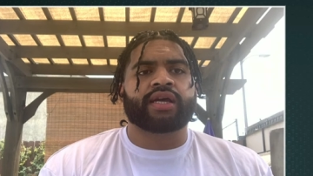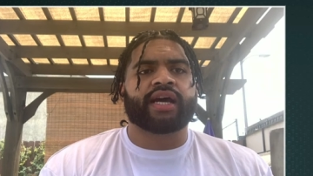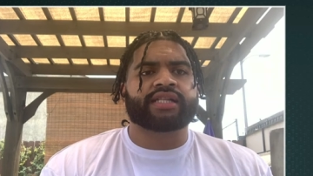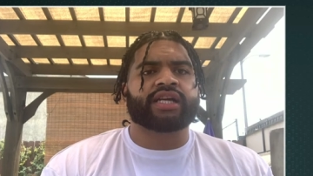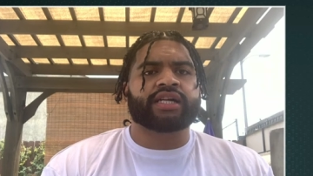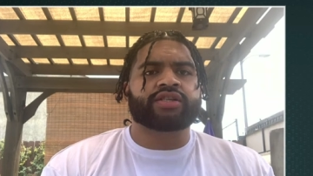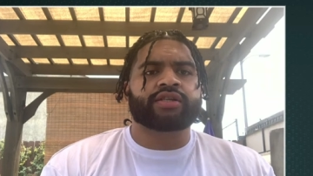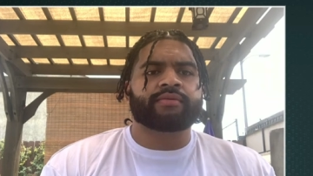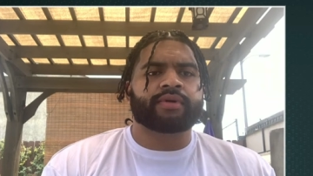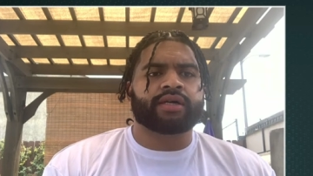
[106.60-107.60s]
Yeah, I talked to
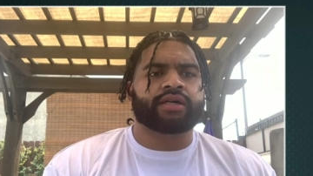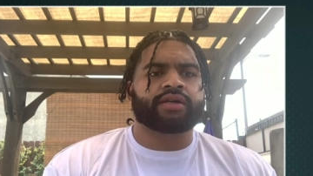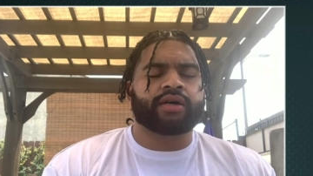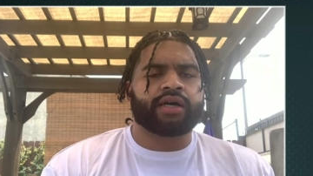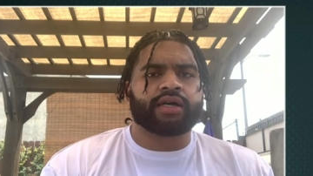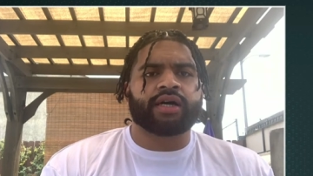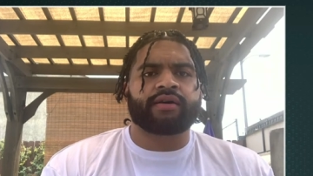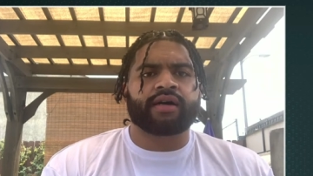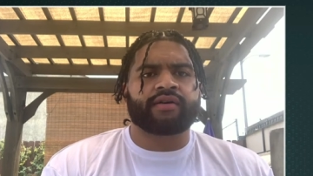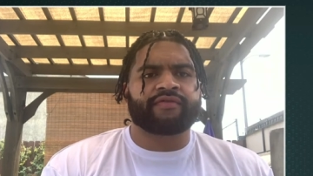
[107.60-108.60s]
them a, a,
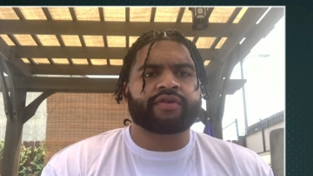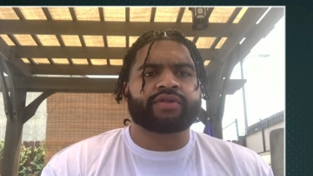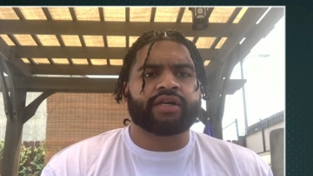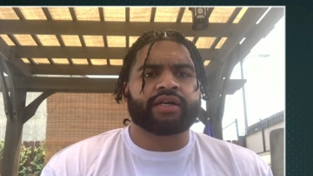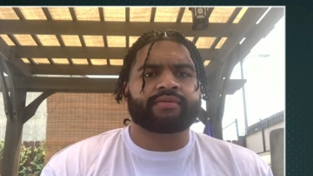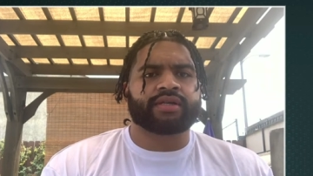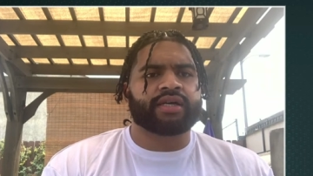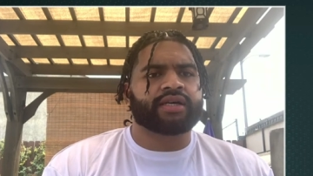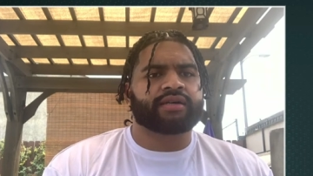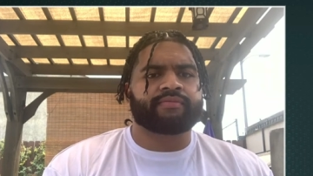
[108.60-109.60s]
a few times,
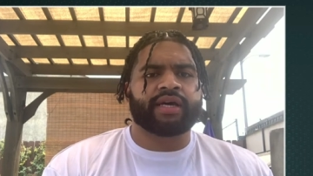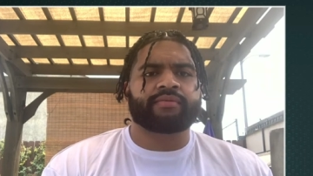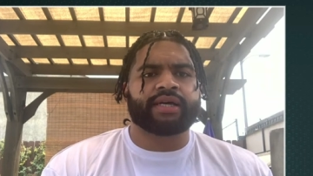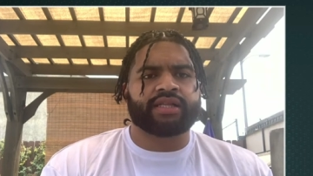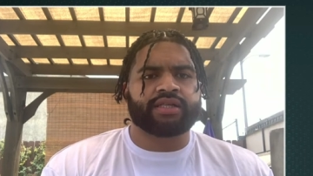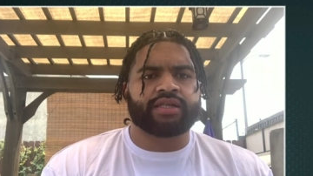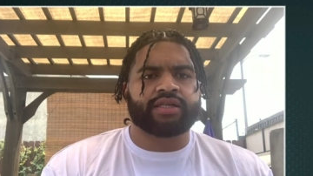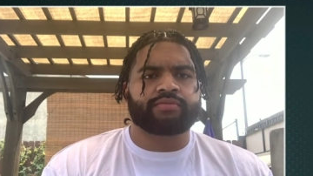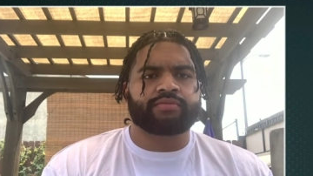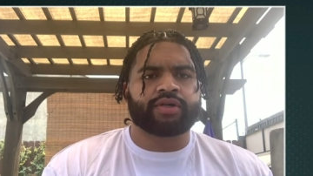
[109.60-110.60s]
uh, met them at the
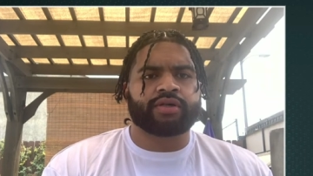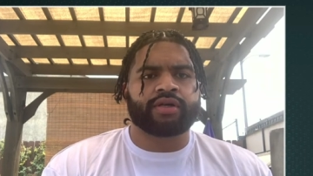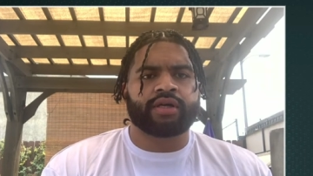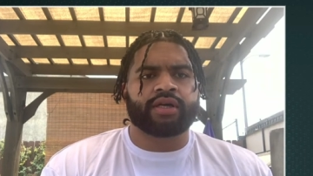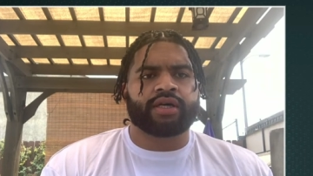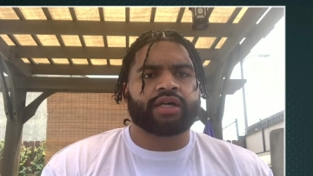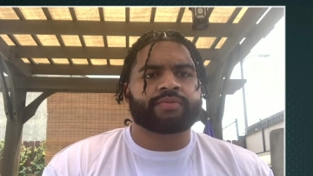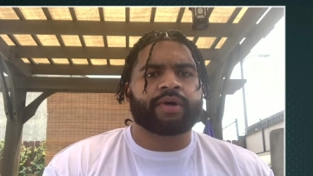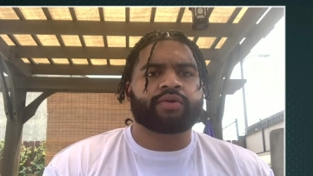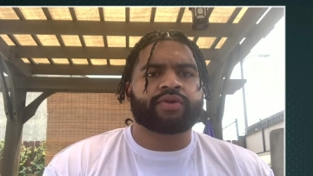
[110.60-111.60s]
Senior Bowl, uh,
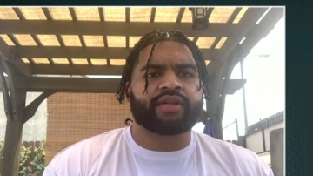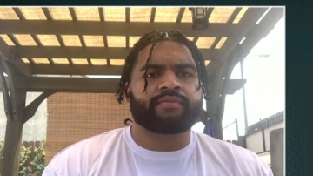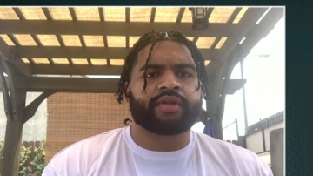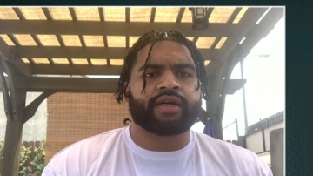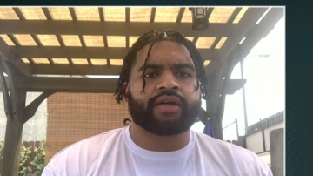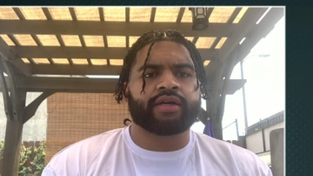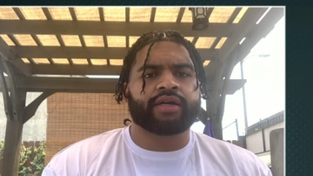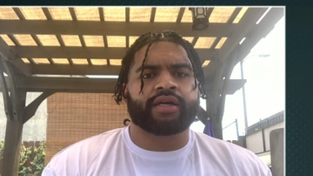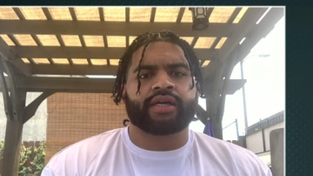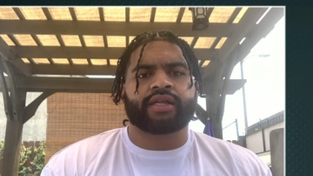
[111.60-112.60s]
spoke with them there,
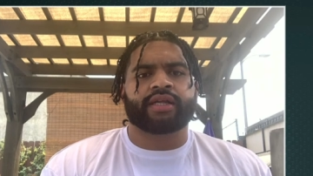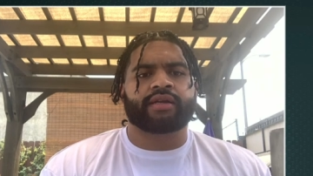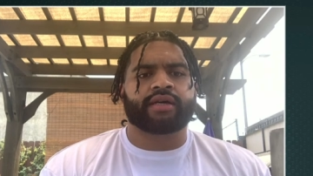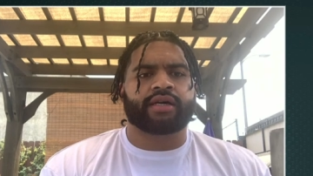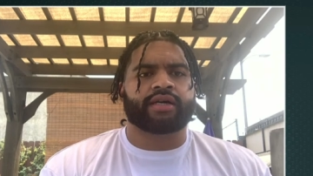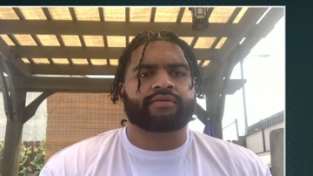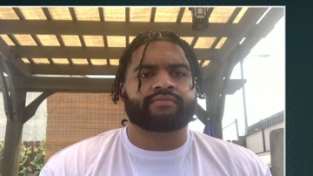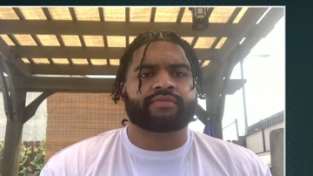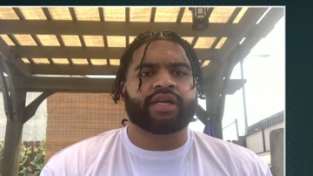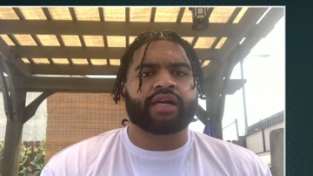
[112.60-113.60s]
and uh,
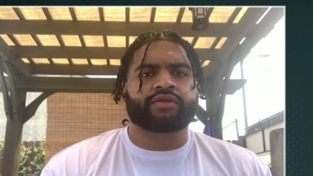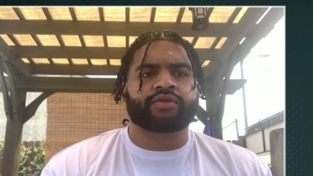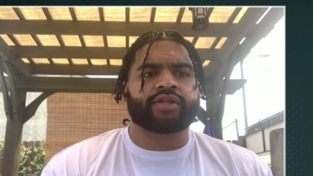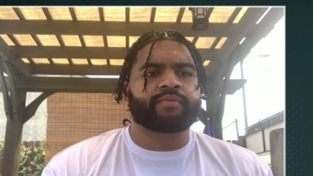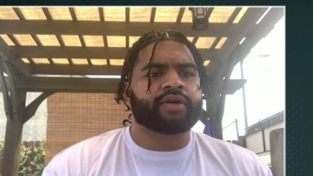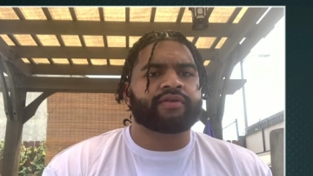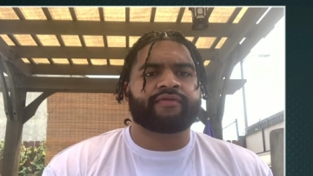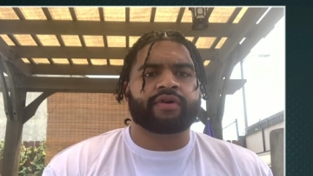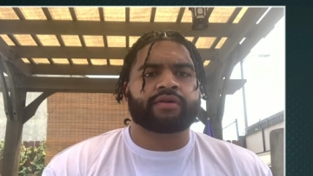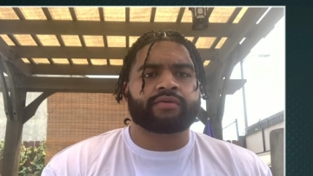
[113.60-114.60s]
talked to them on the
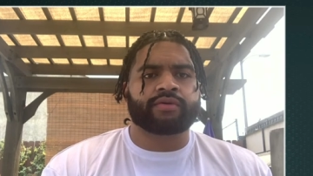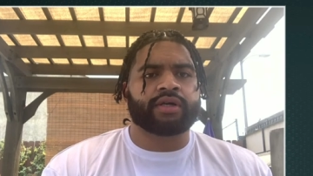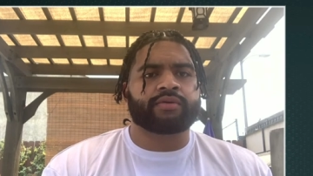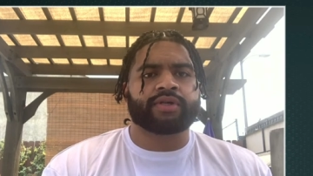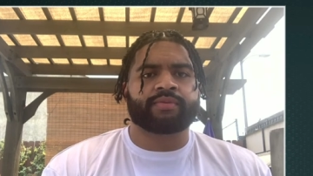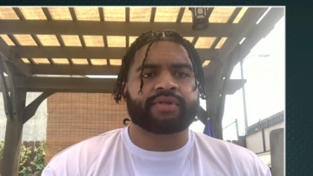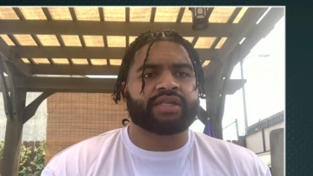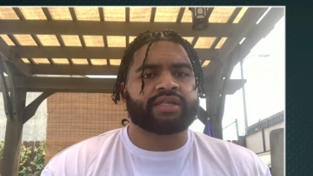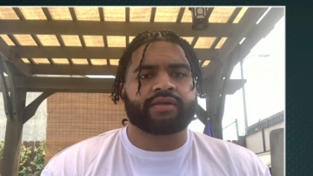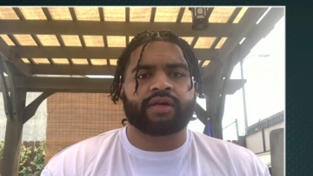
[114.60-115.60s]
phone uh, with the
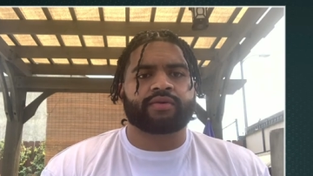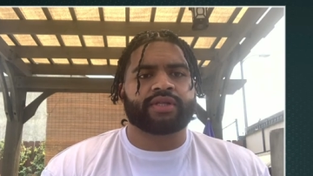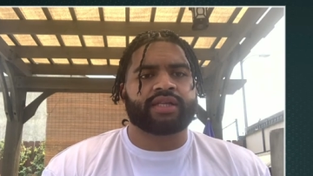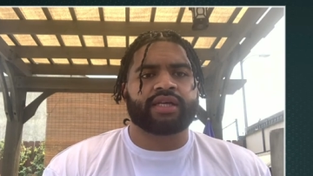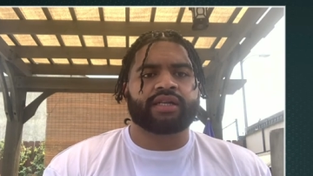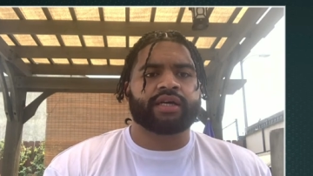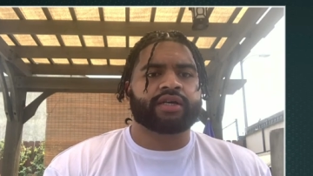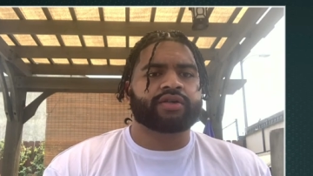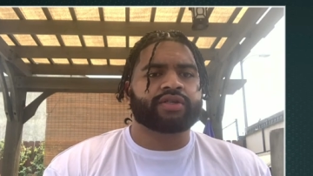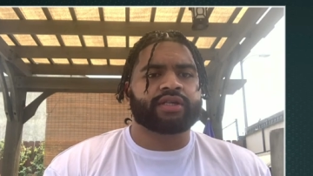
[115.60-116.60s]
position, uh, with the D-line
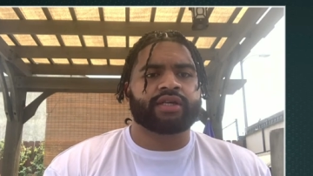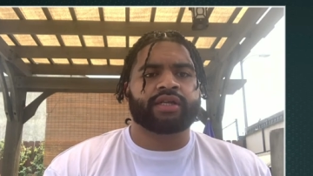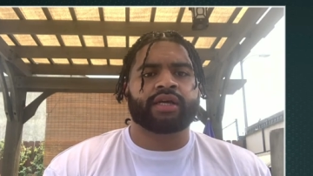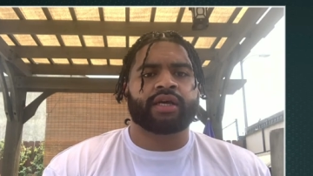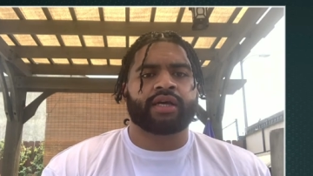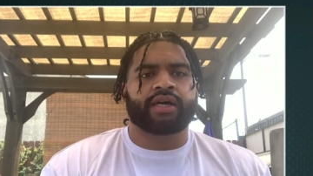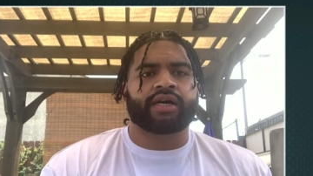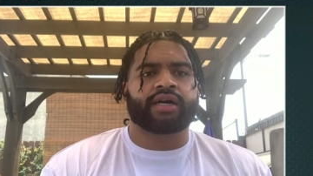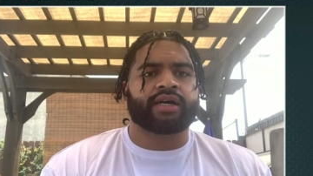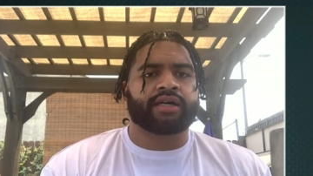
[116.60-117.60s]
coach, and then
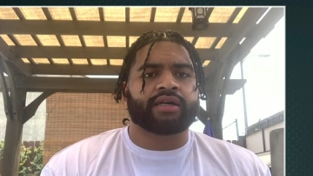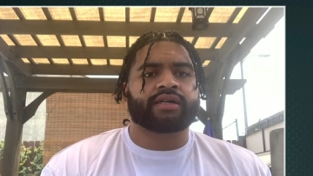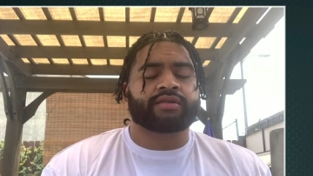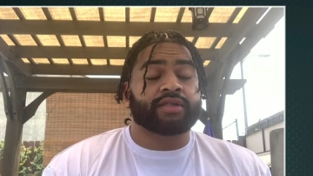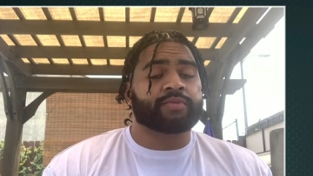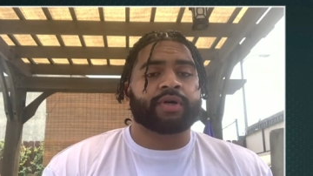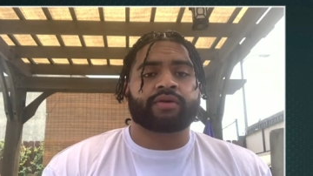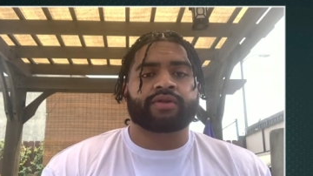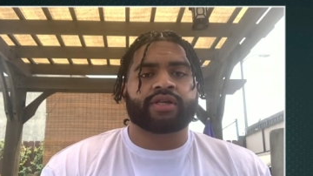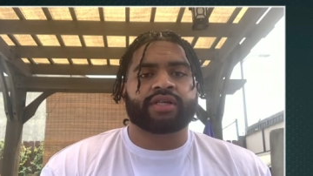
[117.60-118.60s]
uh,
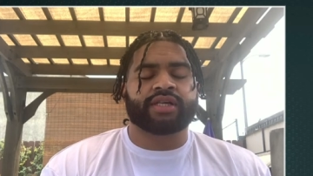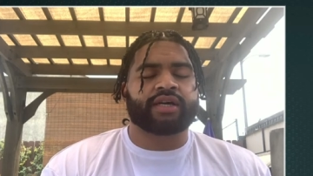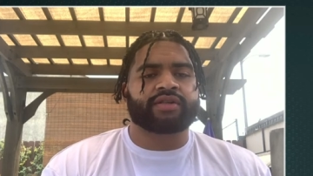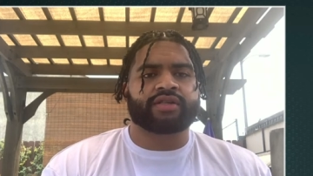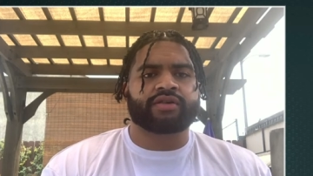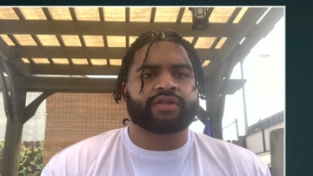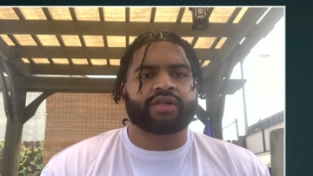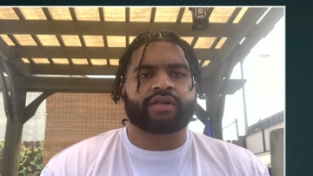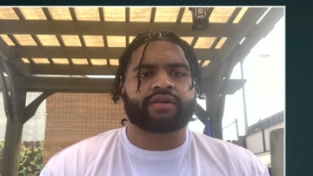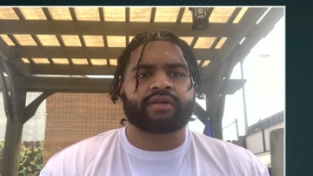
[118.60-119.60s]
spoke with their scouts too.
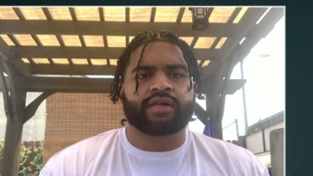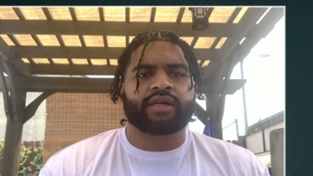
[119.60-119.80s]
So